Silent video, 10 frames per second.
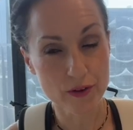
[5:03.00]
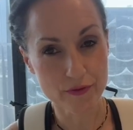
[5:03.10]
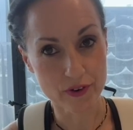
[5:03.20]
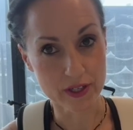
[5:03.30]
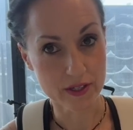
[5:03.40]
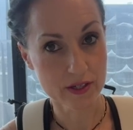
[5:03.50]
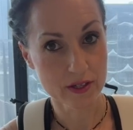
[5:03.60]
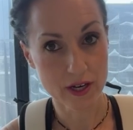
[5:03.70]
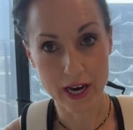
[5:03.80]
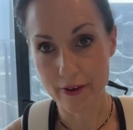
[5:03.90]
difference.
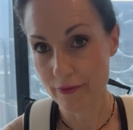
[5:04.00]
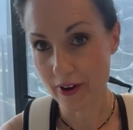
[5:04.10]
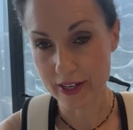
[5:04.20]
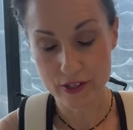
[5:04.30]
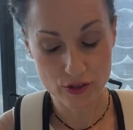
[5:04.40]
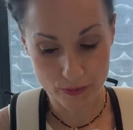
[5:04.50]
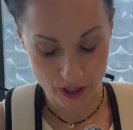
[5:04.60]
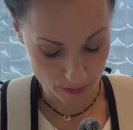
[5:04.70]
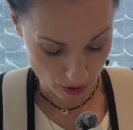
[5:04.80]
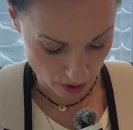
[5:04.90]
I find it so
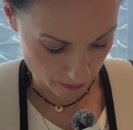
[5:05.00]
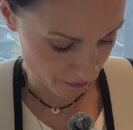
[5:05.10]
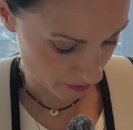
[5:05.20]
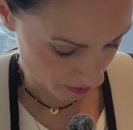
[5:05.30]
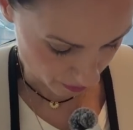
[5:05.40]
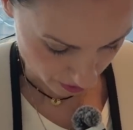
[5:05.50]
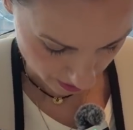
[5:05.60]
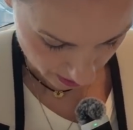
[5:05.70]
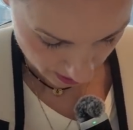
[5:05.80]
much more comfortable with this.